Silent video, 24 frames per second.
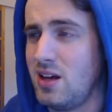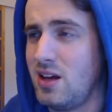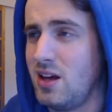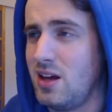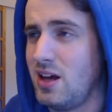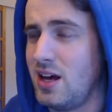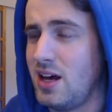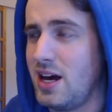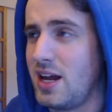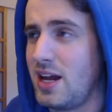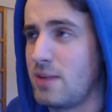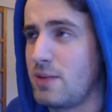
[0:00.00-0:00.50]

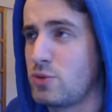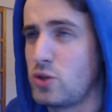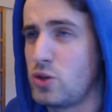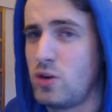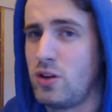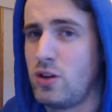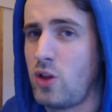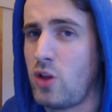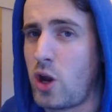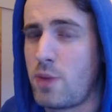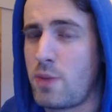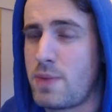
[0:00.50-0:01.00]
And I'm sure a
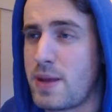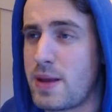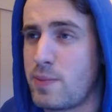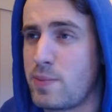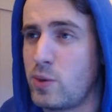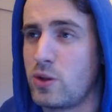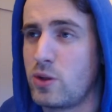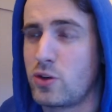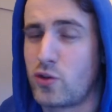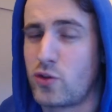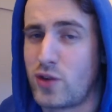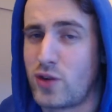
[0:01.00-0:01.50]
lot of people
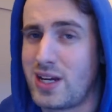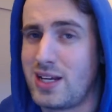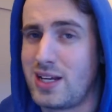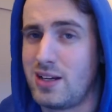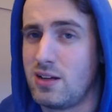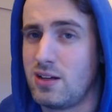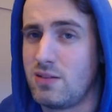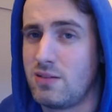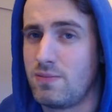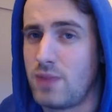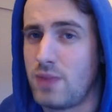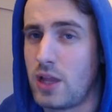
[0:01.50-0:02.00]
agreed.
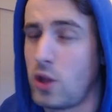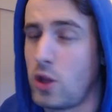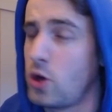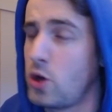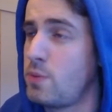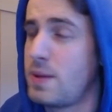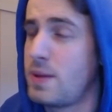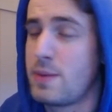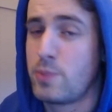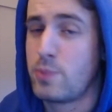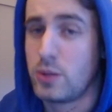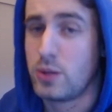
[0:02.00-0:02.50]
A lot of
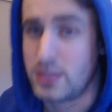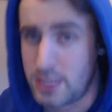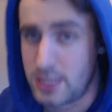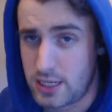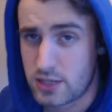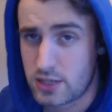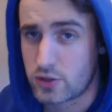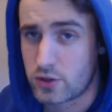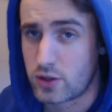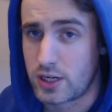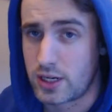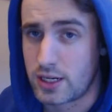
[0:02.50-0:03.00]
people did
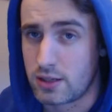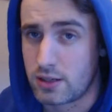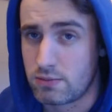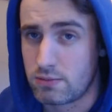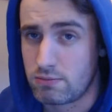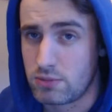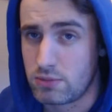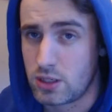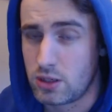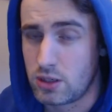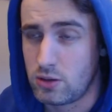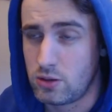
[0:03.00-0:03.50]
agree,
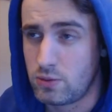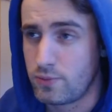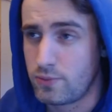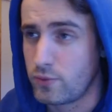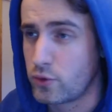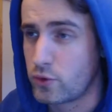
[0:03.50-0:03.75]
you know?